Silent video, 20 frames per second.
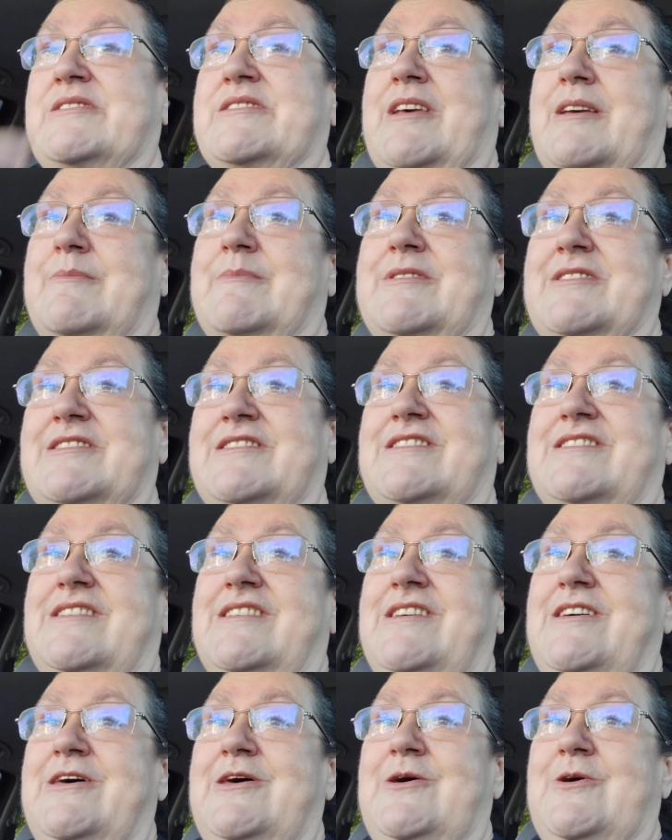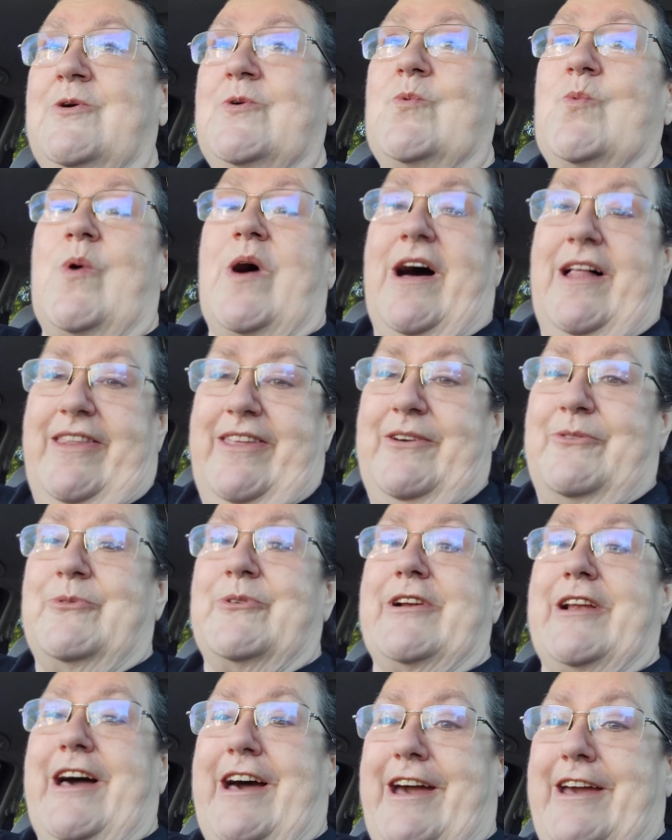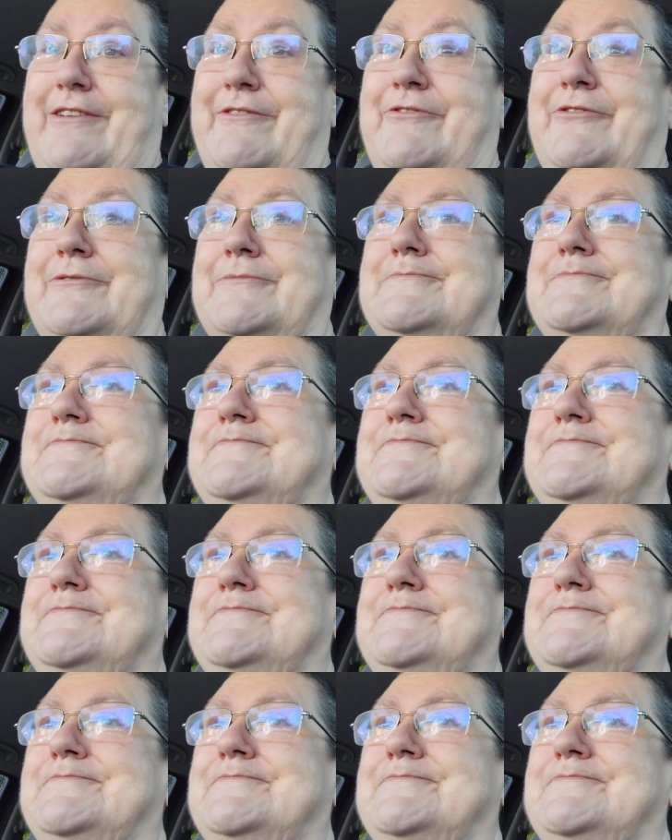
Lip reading: segments while they were live.